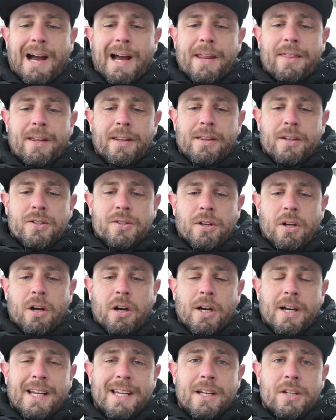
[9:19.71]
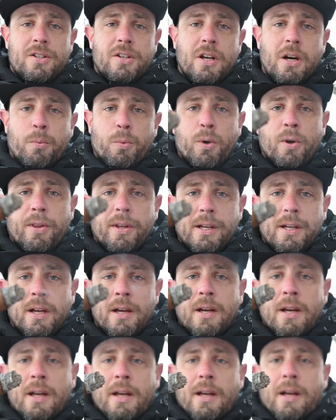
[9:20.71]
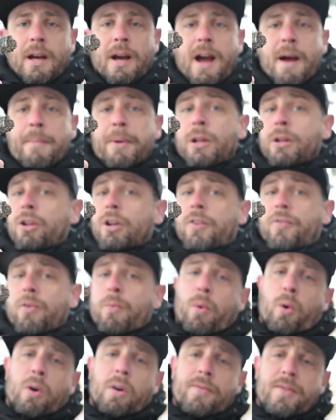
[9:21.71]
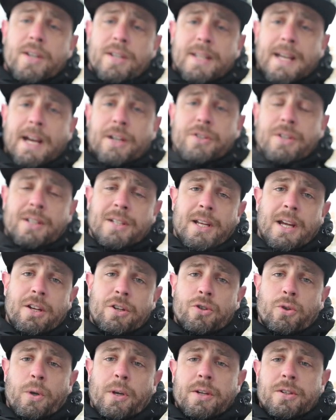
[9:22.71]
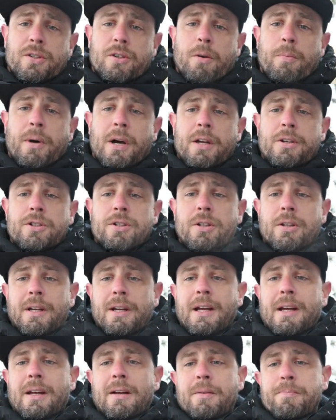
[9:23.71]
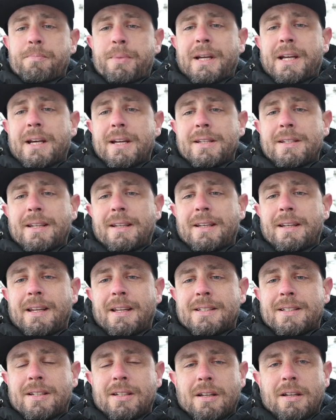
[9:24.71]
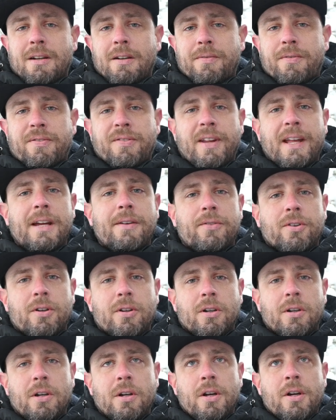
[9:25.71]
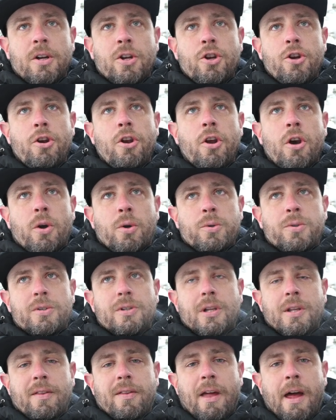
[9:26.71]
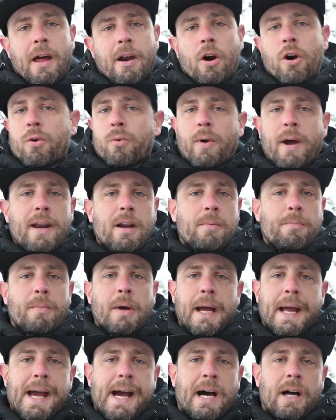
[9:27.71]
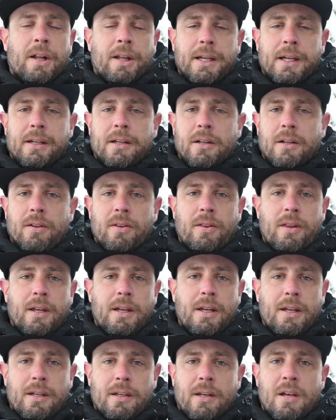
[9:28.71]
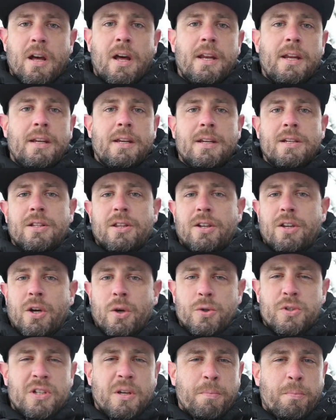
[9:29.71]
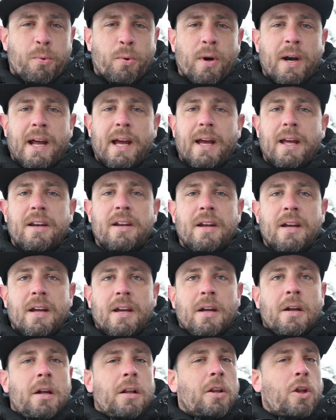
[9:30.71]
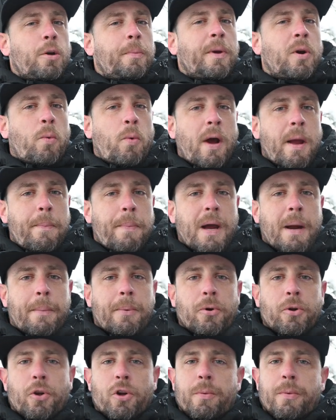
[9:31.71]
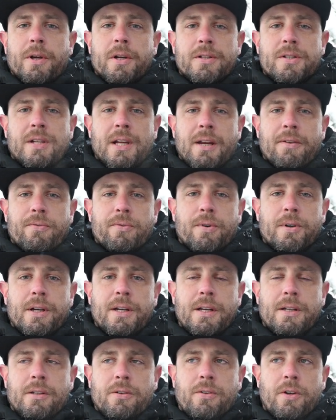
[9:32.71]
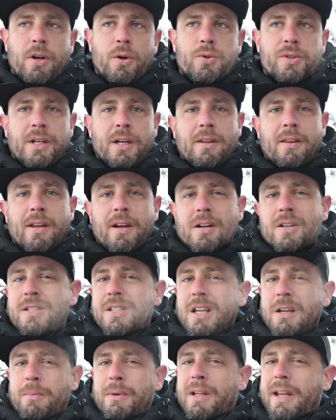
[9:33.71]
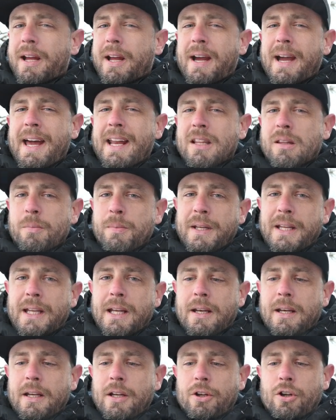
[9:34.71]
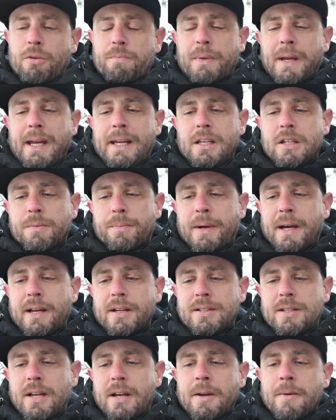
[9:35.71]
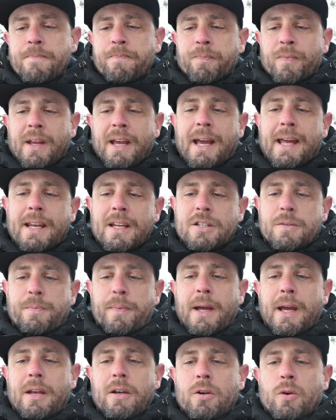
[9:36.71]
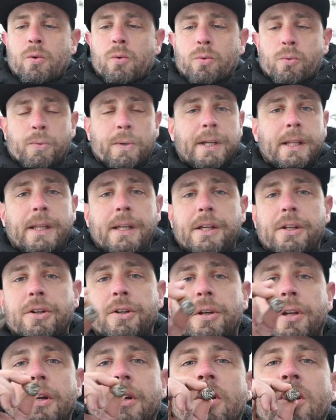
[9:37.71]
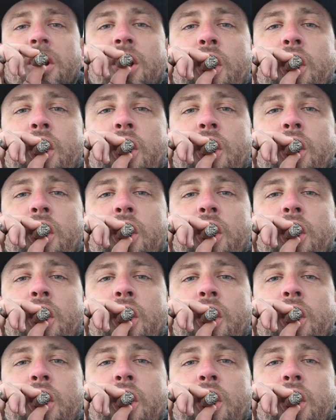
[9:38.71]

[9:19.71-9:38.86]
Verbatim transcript: I think this cigar is noteworthy. I'm going to look for more of these, actually, because I enjoyed it so much, because it, it's a flavor notes that are right up my alley. The nuttiness, the toasted bread, a little bit of white pepper, a little bit of savory notes in there, cinnamon like I had at the beginning, good baking spice, and it's been really good.